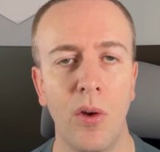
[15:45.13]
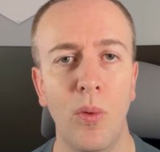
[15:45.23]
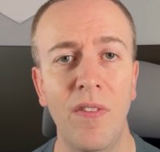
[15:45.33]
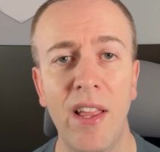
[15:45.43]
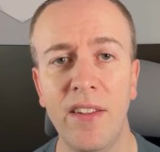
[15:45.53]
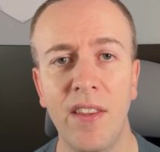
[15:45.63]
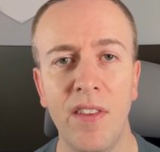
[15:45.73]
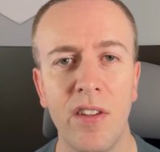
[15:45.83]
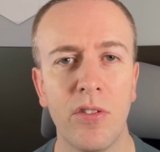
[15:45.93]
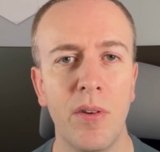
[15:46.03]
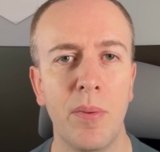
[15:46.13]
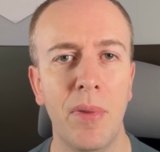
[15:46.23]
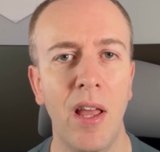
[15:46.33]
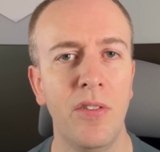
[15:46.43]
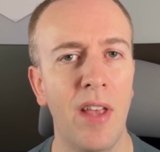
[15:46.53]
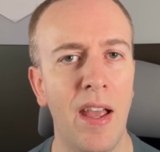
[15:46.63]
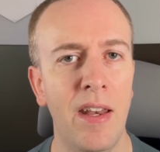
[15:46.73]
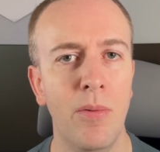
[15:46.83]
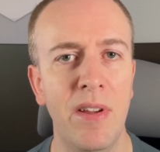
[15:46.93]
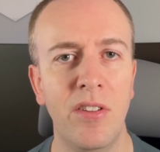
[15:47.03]
We've linked in the description below to
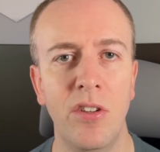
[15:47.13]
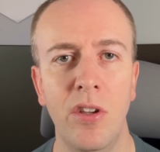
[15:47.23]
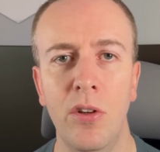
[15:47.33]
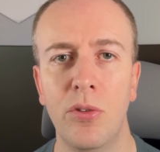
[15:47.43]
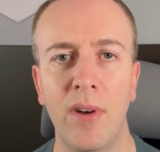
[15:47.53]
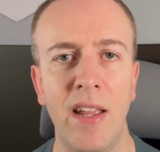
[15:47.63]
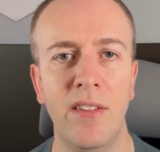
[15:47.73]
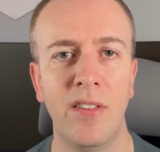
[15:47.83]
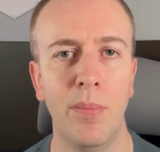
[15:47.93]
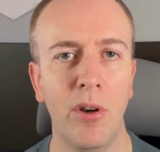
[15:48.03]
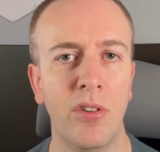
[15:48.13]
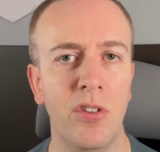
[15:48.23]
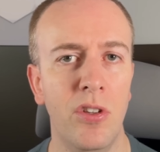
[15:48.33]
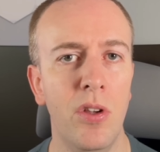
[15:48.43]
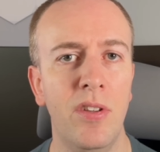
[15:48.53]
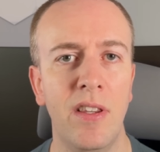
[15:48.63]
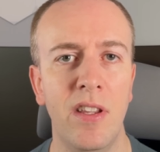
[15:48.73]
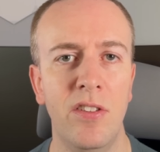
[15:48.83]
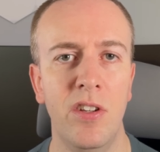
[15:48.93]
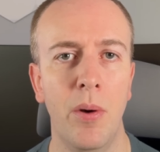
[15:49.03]
any recent news related to monitors using
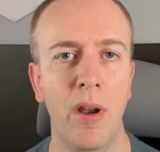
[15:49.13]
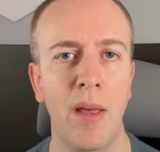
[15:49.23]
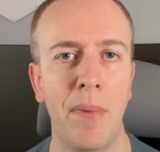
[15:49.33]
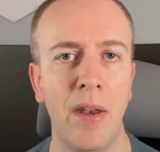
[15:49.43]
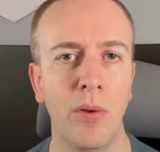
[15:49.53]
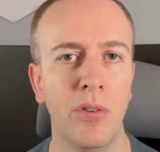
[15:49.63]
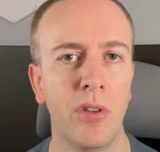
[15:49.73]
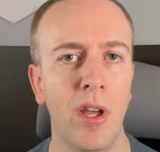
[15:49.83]
these new OLED panels,